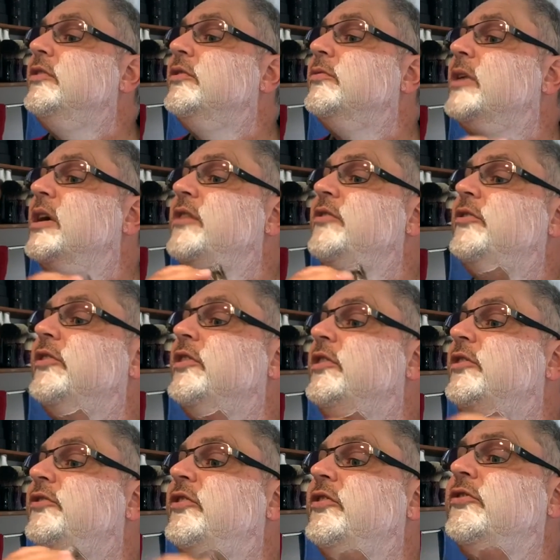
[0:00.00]
the razor that
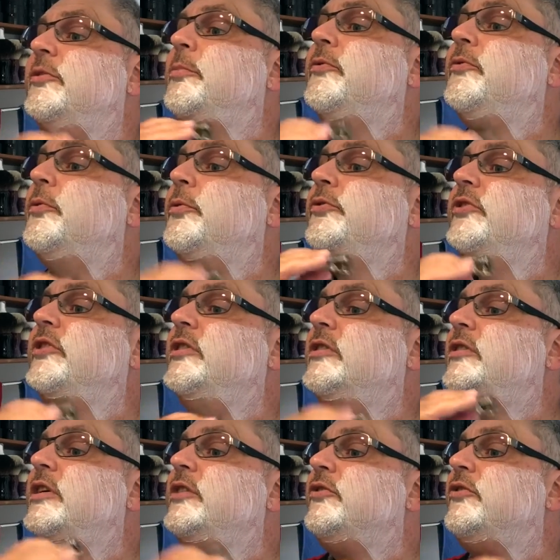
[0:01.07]
existed before
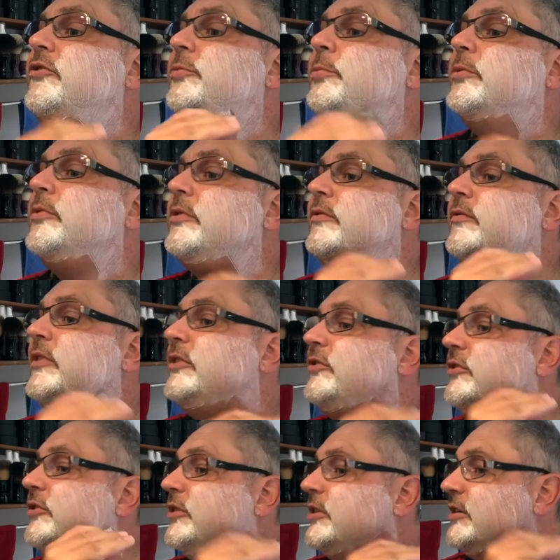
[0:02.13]
single edges were
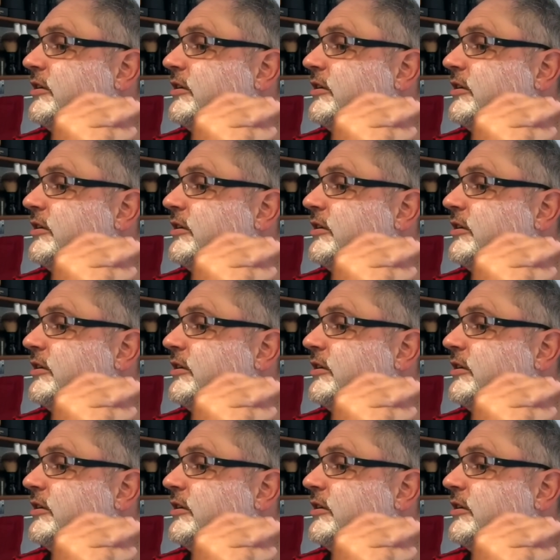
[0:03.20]
invented.